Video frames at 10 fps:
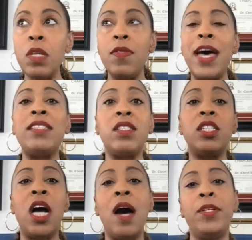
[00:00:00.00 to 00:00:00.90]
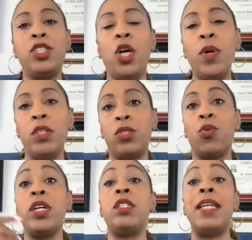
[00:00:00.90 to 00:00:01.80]
That's the job in showing the
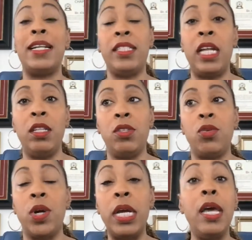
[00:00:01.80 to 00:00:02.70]
story, not telling the story.